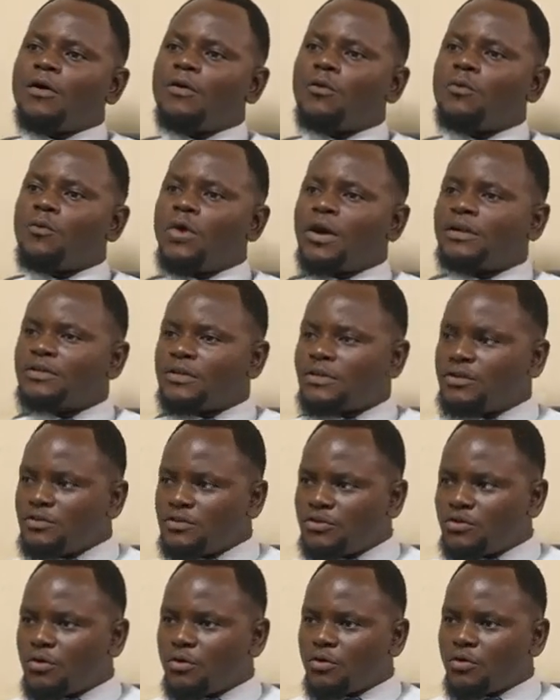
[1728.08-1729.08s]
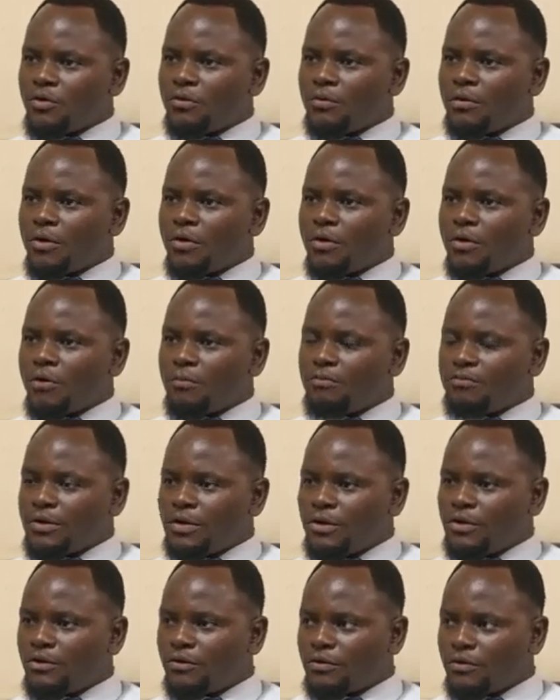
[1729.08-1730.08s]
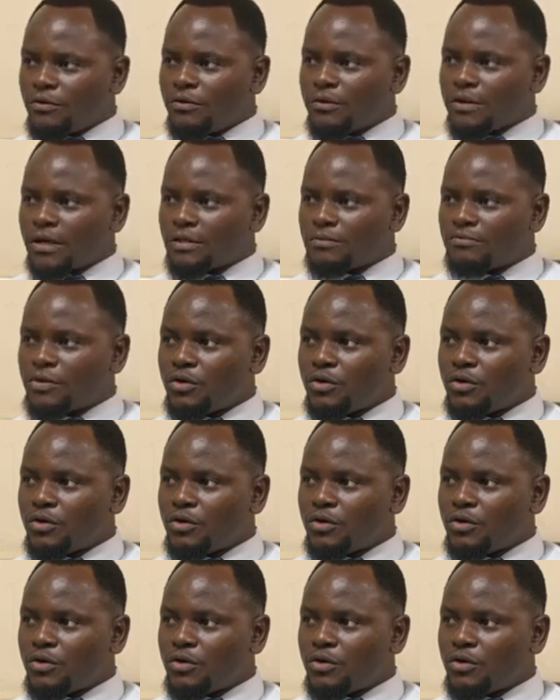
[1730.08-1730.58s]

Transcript: What is your opinion on that?